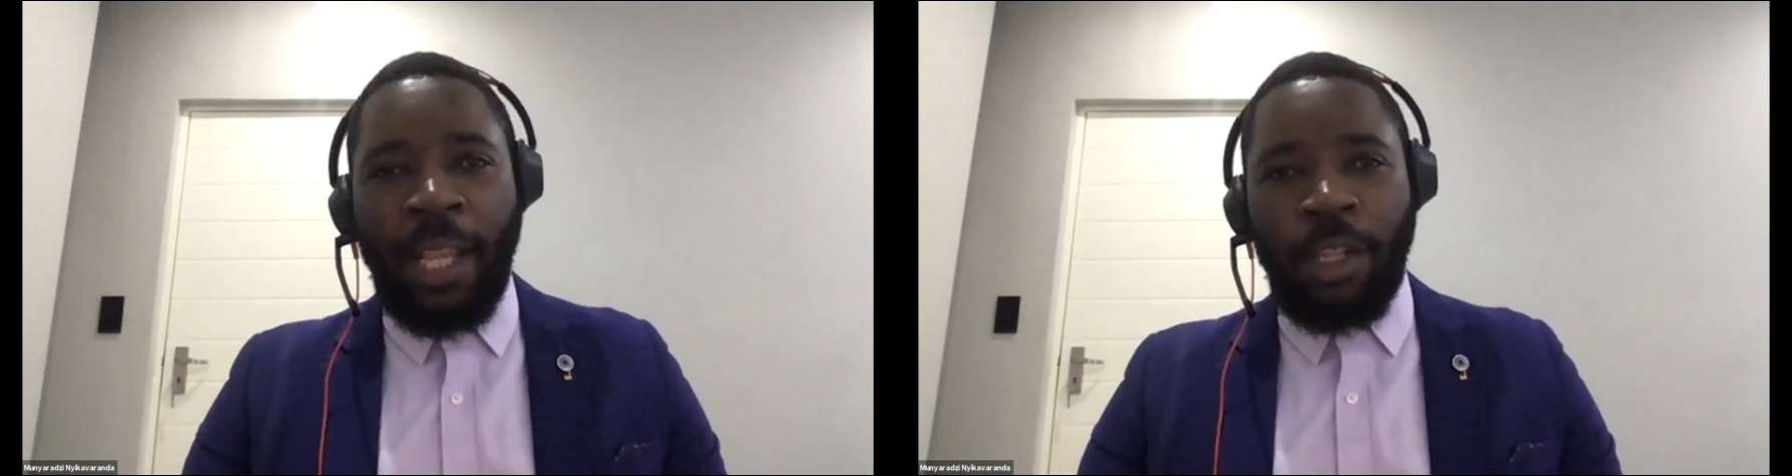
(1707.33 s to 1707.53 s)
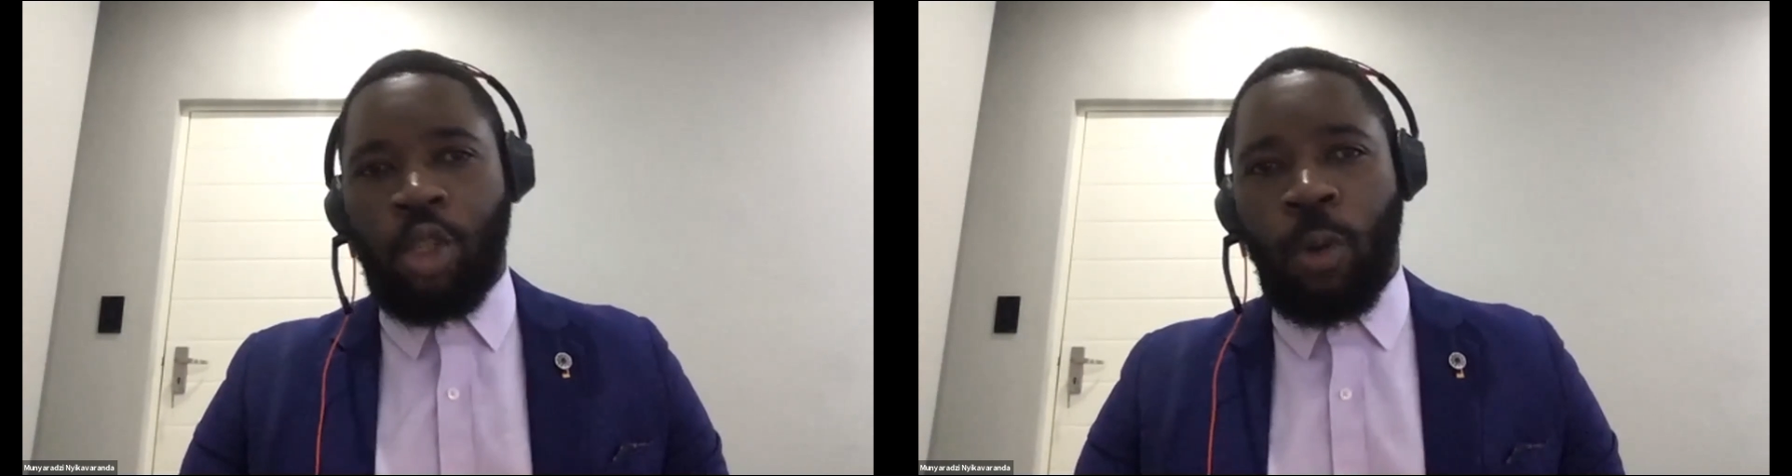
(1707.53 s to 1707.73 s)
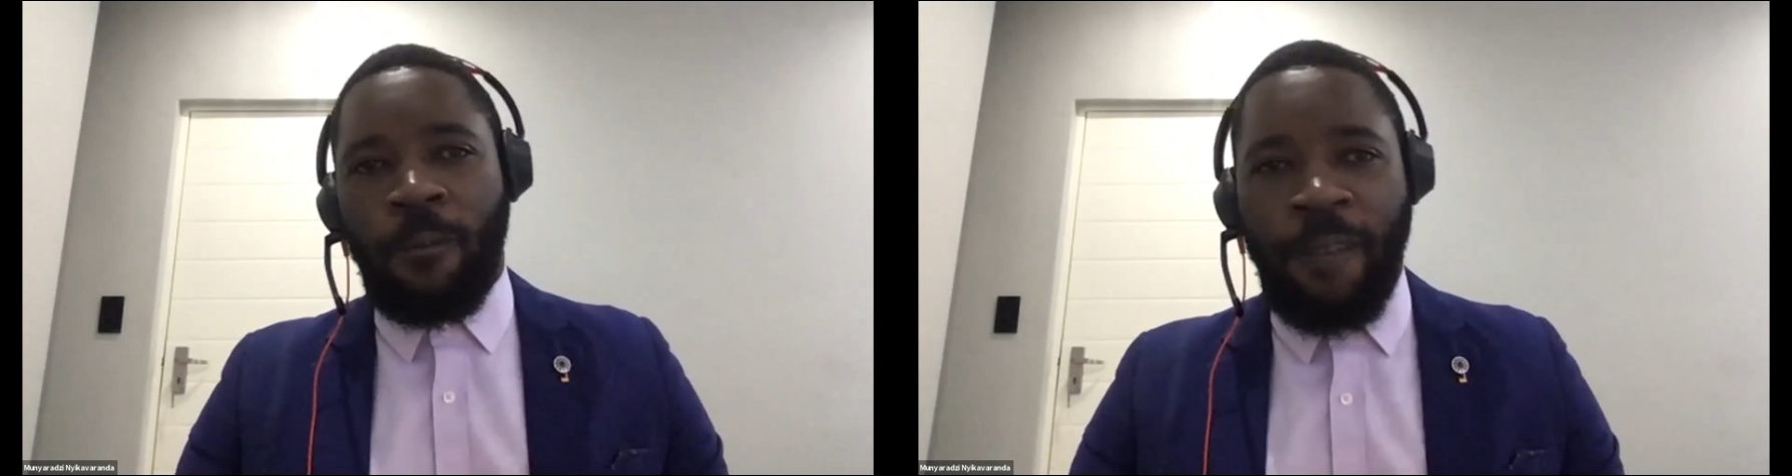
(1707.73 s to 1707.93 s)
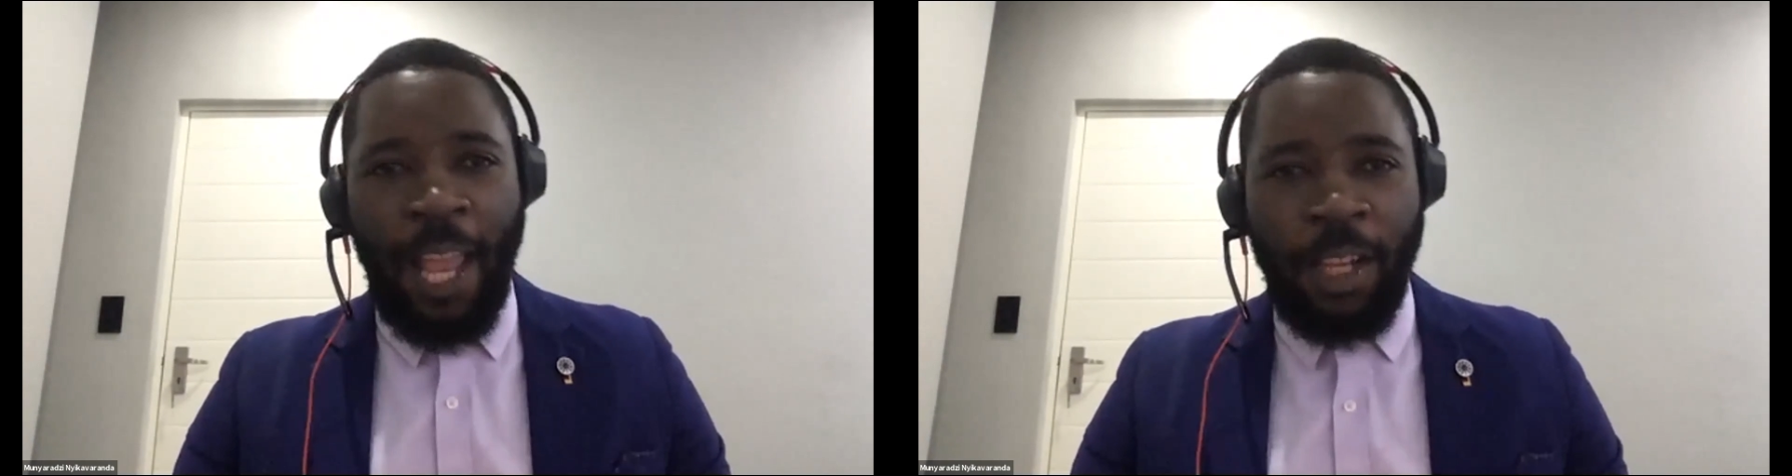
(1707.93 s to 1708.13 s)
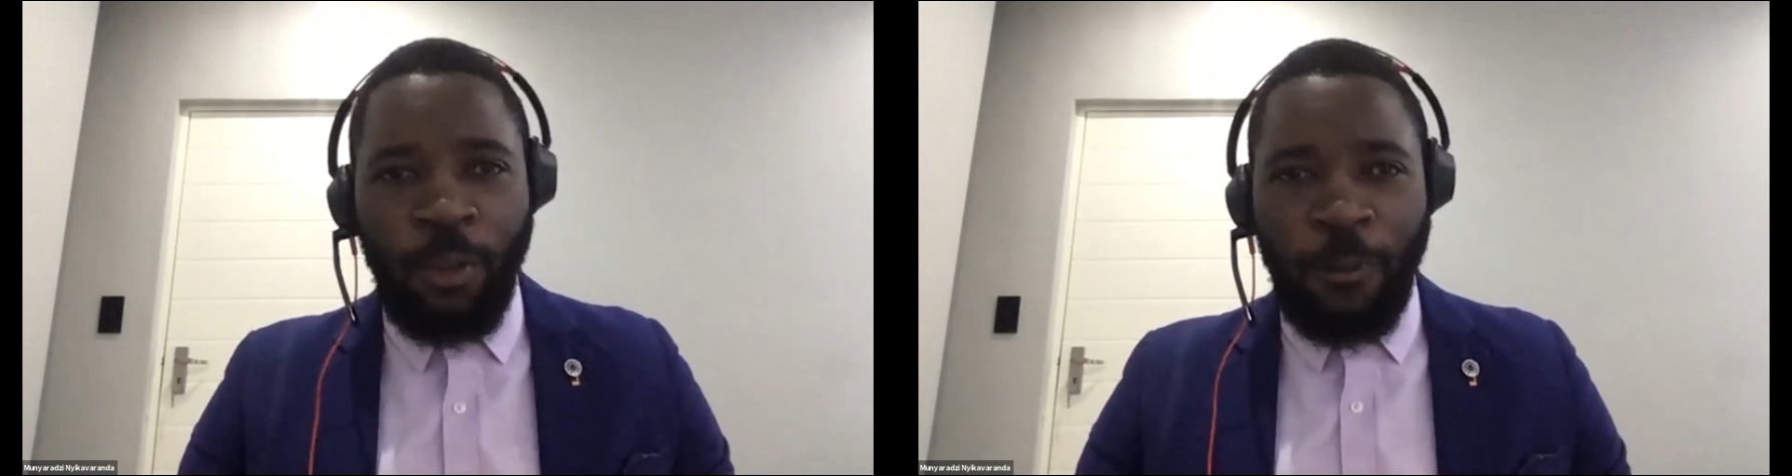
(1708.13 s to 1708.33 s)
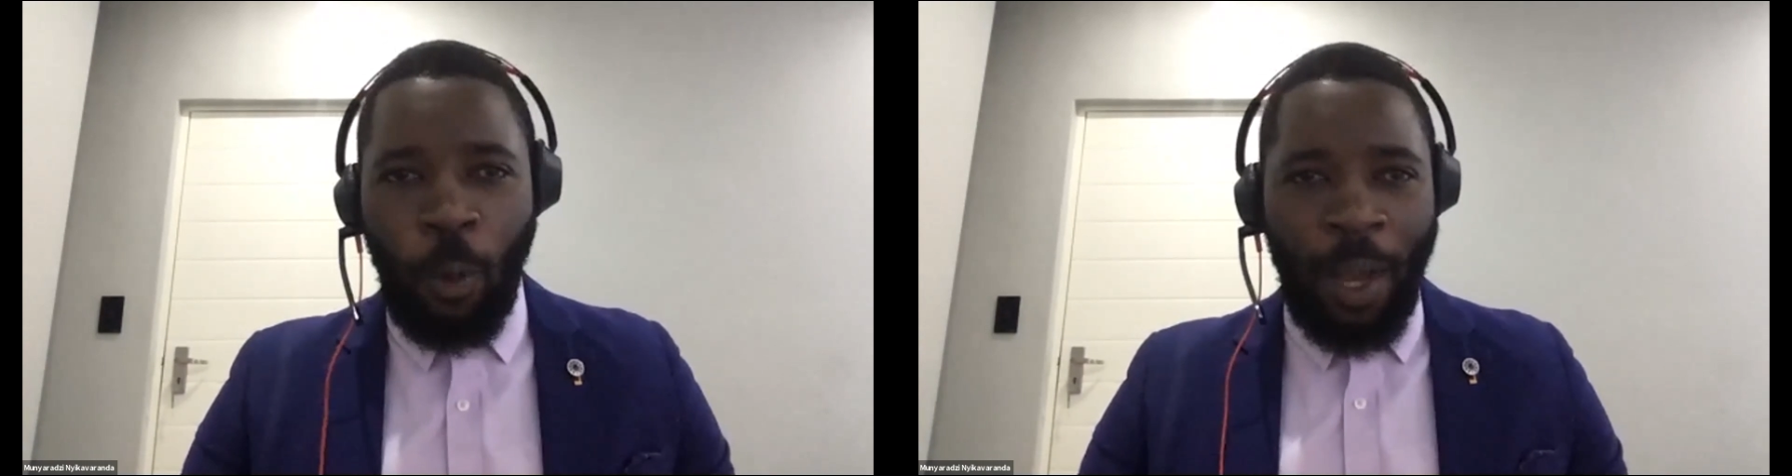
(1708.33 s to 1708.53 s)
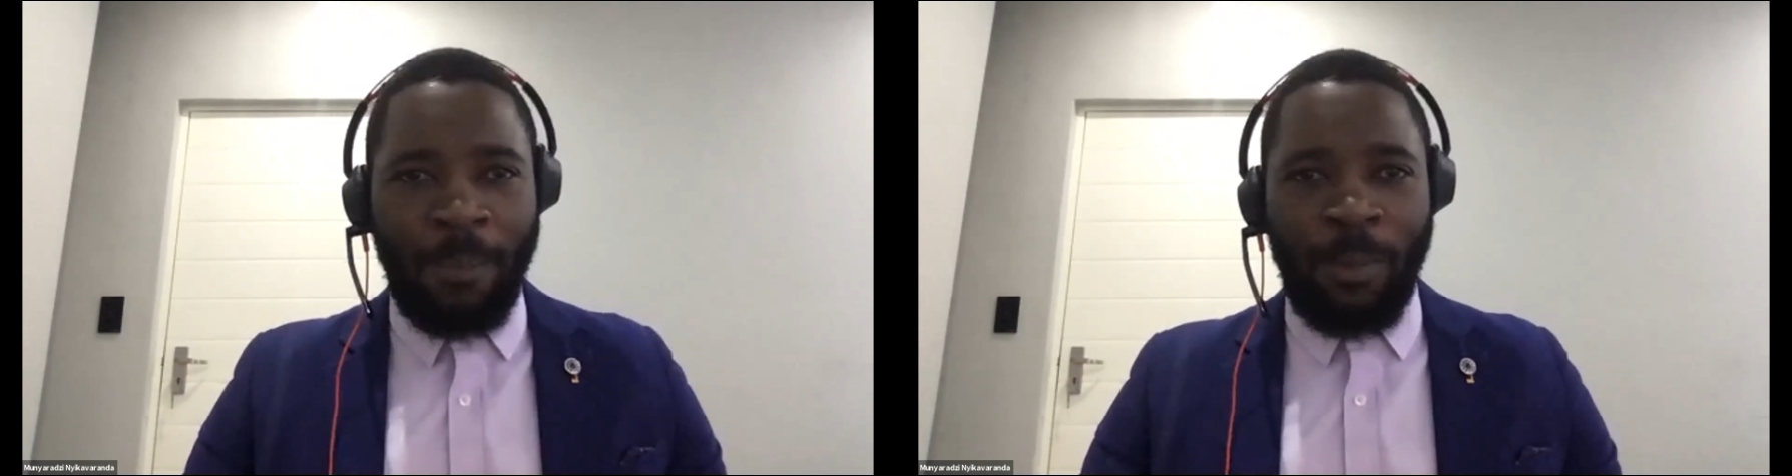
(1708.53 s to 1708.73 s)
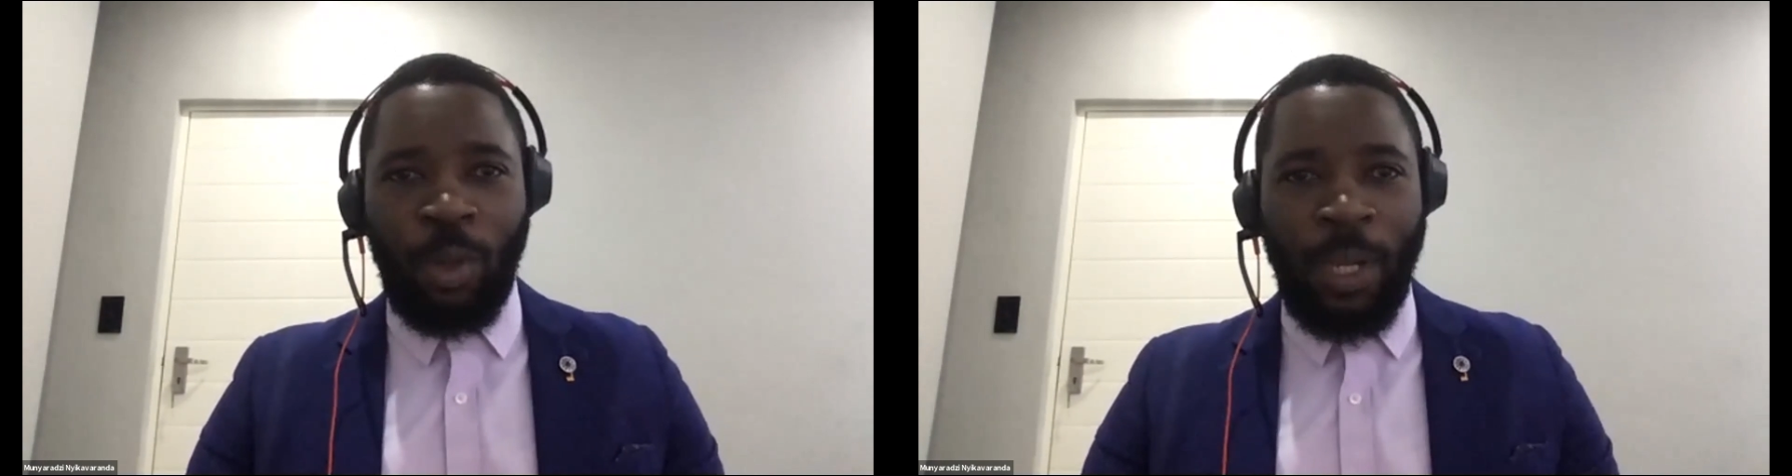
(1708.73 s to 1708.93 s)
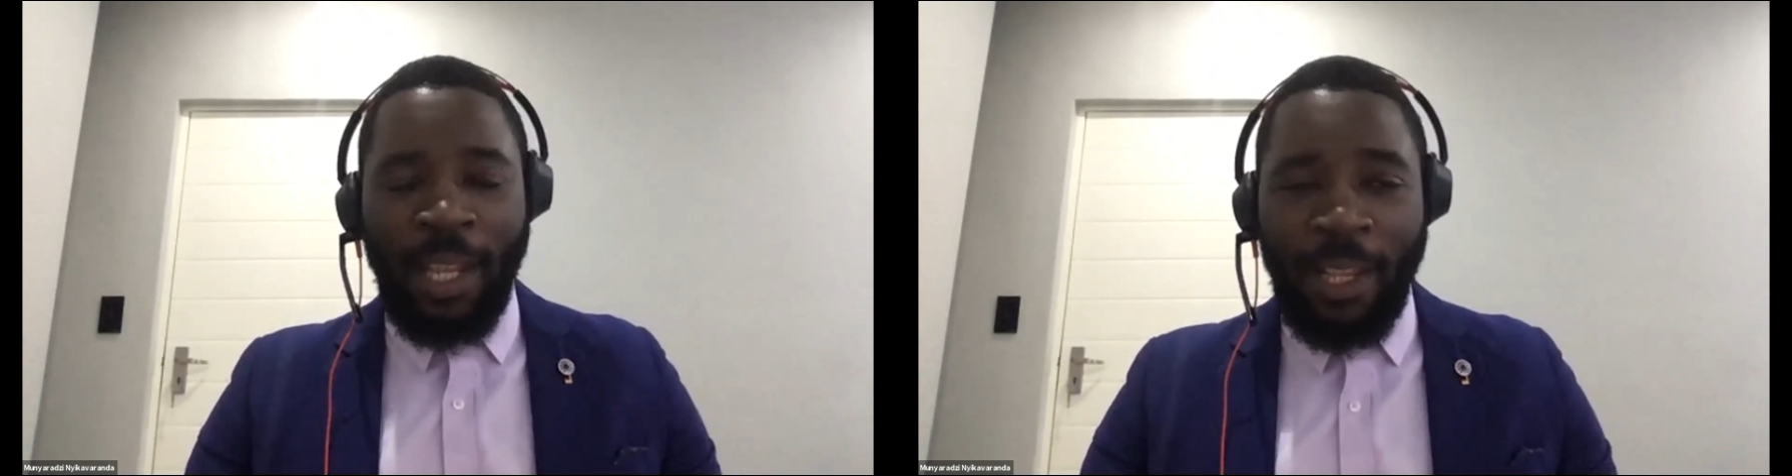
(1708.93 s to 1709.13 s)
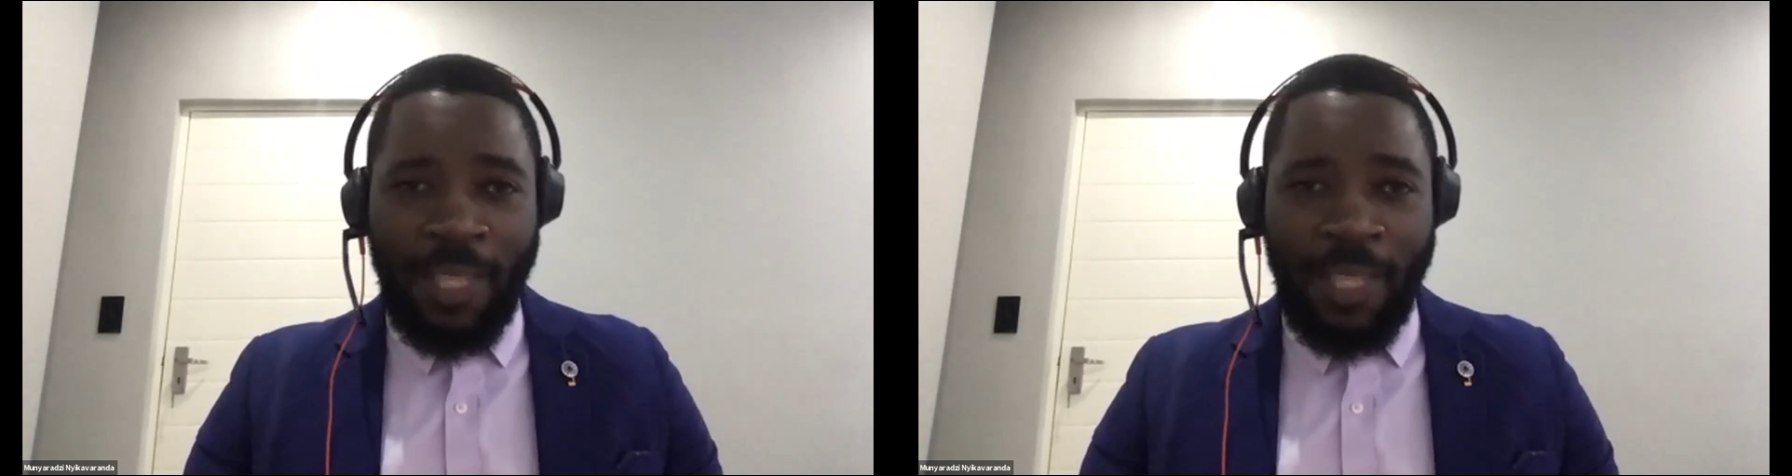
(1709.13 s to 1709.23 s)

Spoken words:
can show value for what I'm doing,